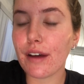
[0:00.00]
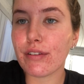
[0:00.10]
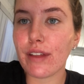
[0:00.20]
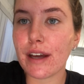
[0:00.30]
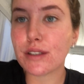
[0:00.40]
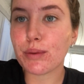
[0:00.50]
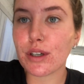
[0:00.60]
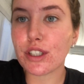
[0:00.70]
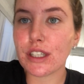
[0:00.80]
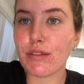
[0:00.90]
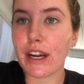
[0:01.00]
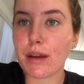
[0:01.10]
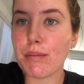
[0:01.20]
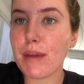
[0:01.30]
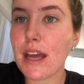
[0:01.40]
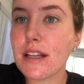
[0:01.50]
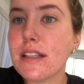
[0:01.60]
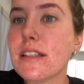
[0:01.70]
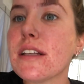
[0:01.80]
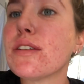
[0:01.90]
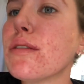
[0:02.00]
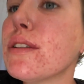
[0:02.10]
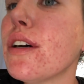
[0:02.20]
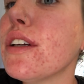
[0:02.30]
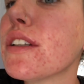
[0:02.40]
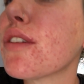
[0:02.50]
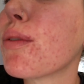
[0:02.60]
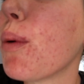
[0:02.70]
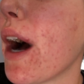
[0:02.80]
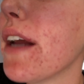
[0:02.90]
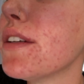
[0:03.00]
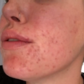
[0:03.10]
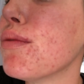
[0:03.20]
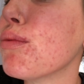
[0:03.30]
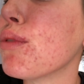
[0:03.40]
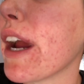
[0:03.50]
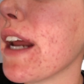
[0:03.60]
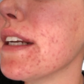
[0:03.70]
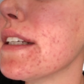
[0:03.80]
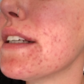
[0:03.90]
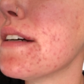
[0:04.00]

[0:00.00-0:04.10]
if that's what she recommends. It's also just quite red.